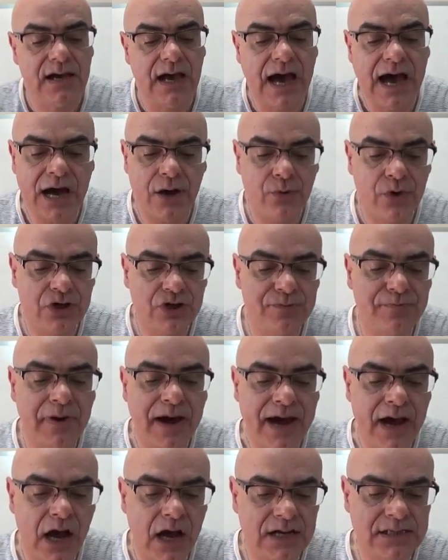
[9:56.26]
I wish
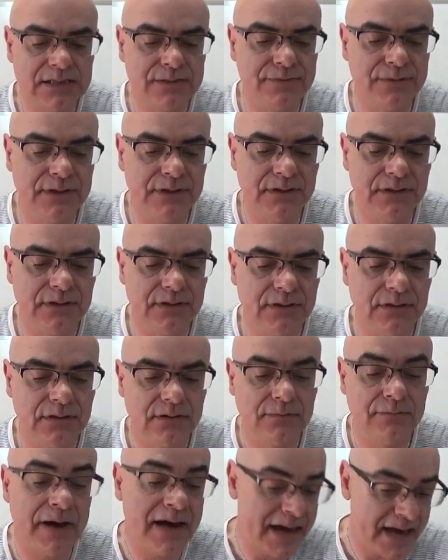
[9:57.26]
my husband,
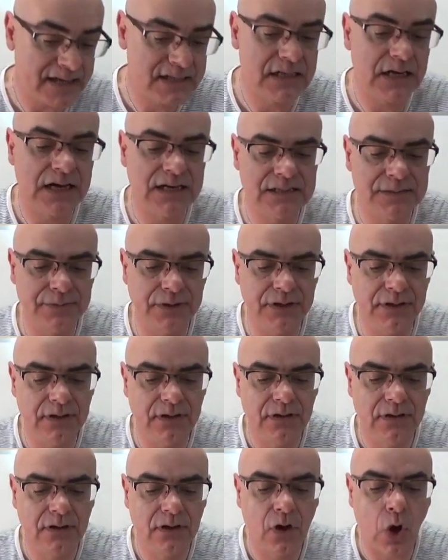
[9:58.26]
my ex-husband,
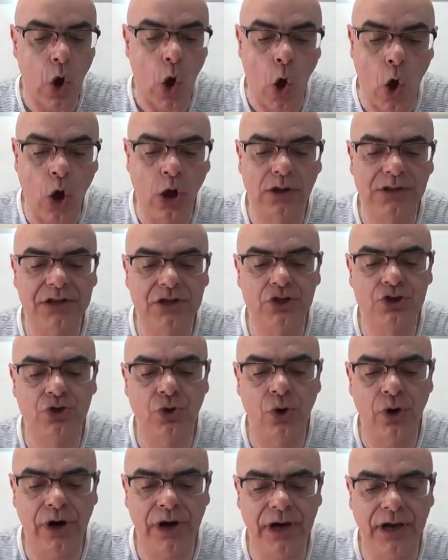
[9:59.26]
all the
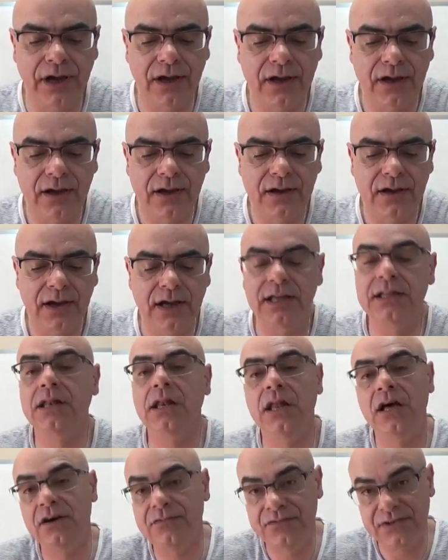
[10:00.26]
joy and
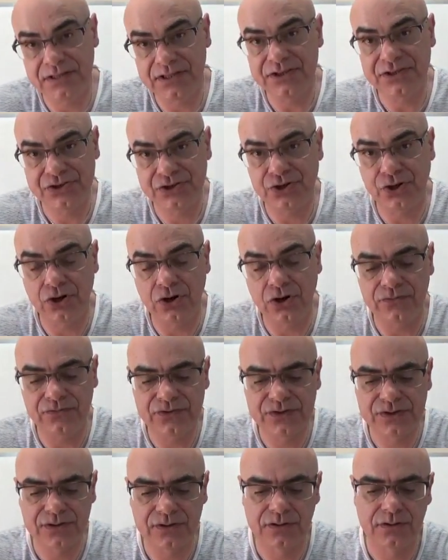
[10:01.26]
love it
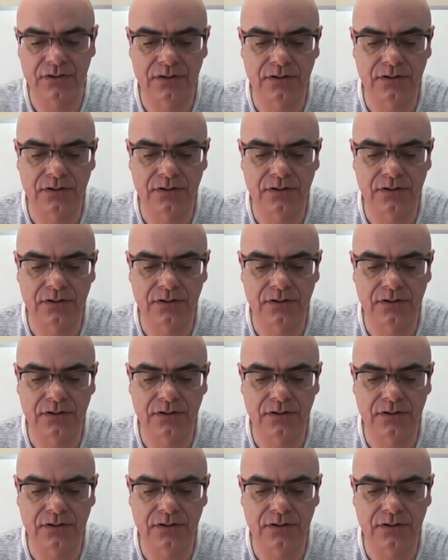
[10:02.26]
deserves.